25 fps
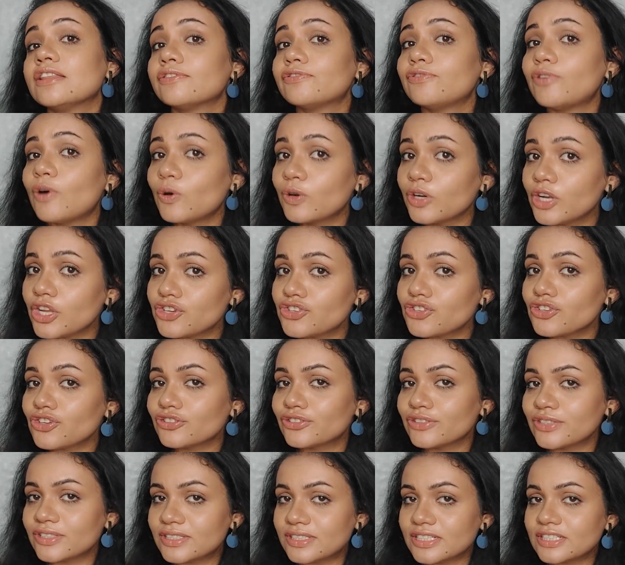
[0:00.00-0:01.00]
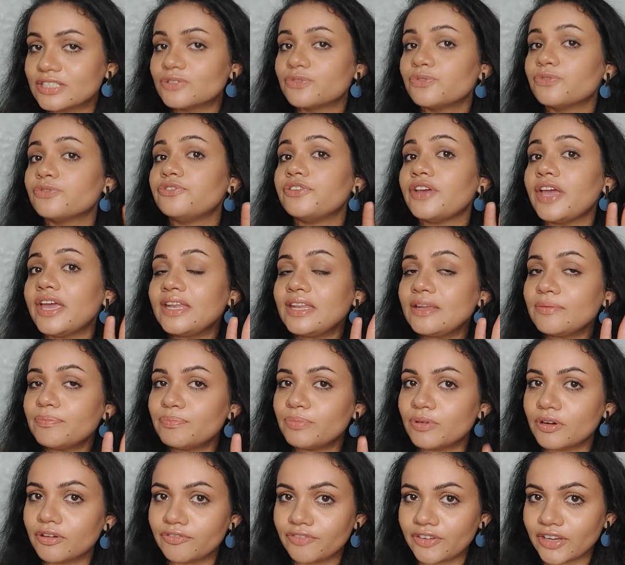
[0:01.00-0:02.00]
The foundation also sits very
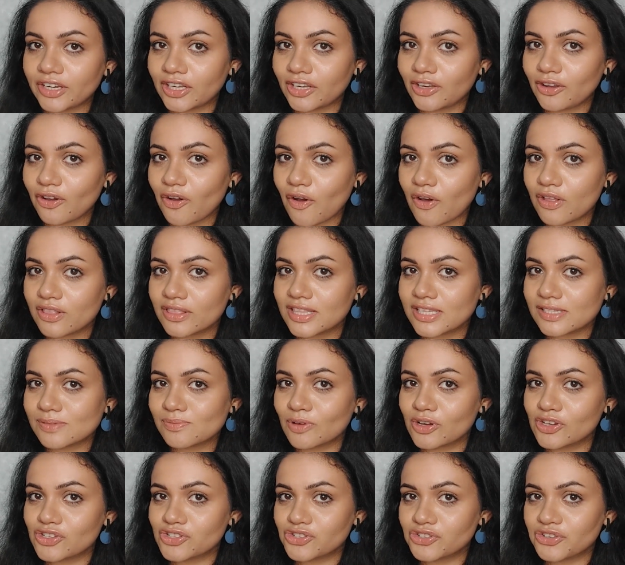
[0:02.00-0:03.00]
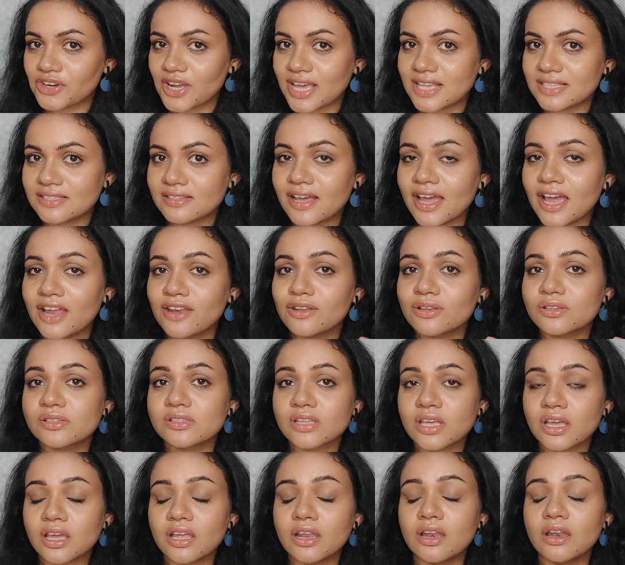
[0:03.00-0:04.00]
perfectly on this moisturizer and your
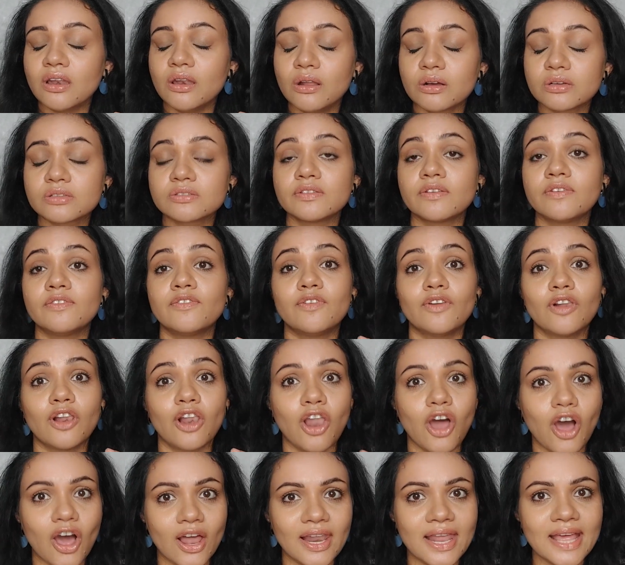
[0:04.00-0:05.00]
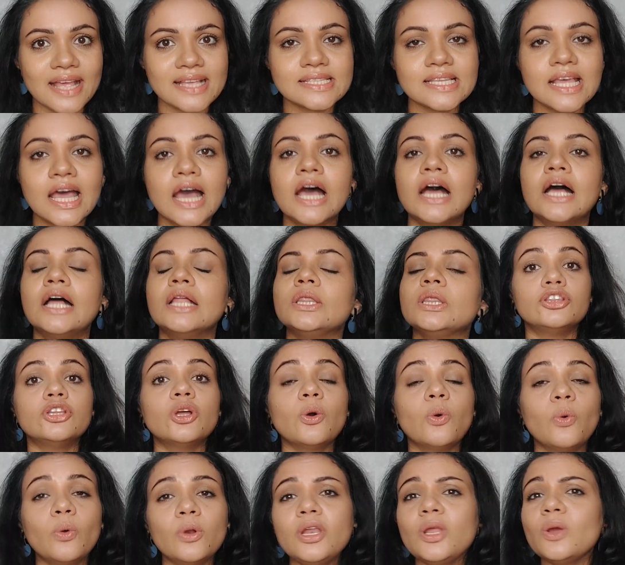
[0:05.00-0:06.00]
skin looks flawless.
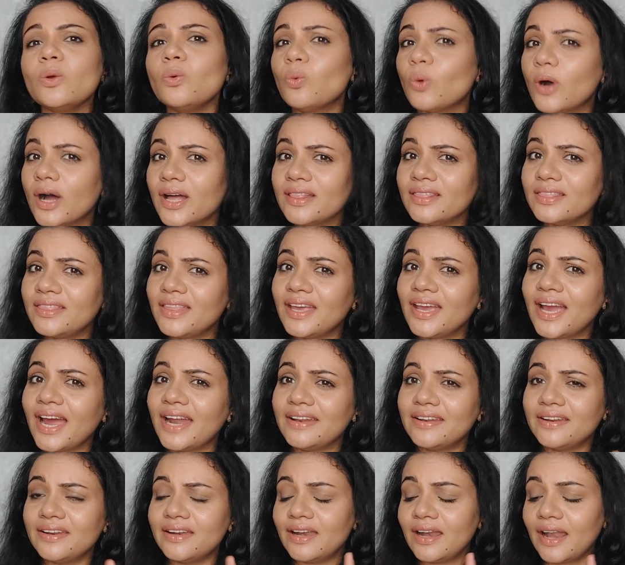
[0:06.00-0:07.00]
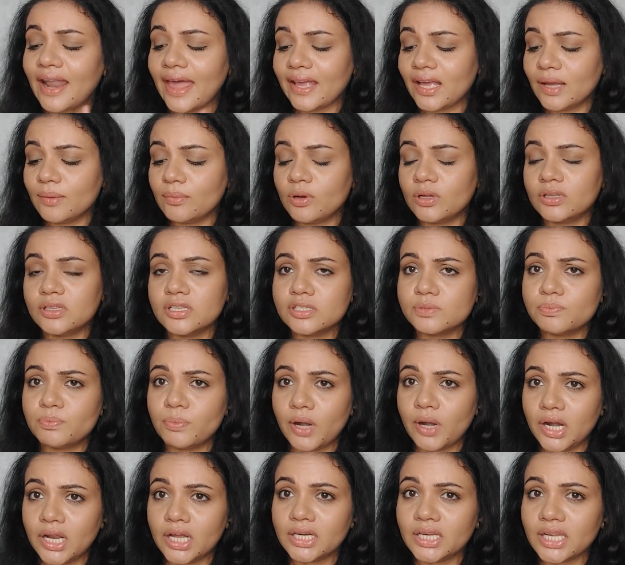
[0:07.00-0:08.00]
The only one thing I didn't like about this
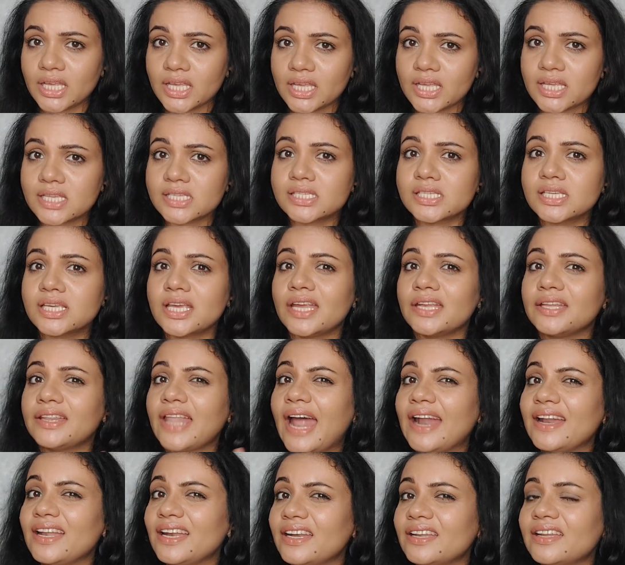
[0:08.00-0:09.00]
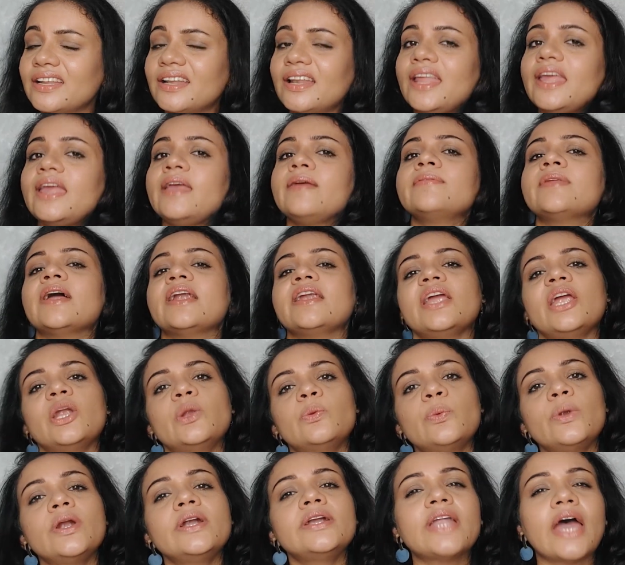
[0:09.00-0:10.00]
product is that it claimed that
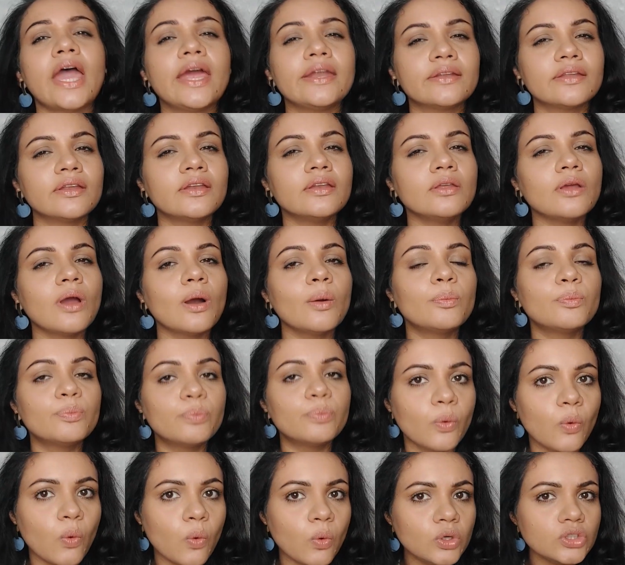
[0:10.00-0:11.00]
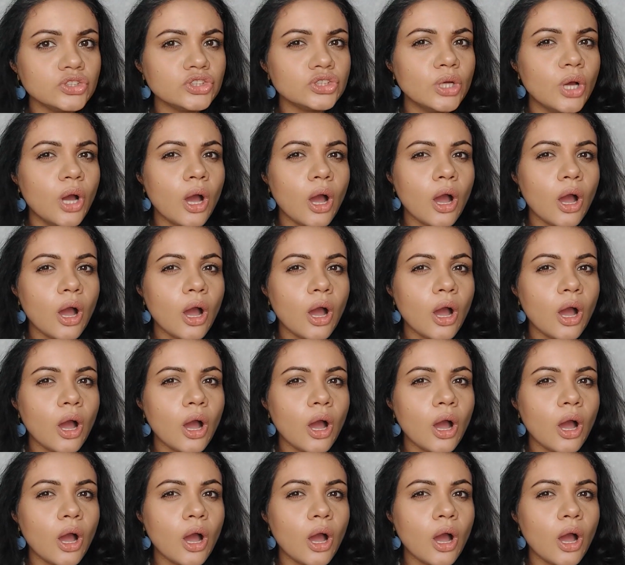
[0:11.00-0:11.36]
it will tighten your pores,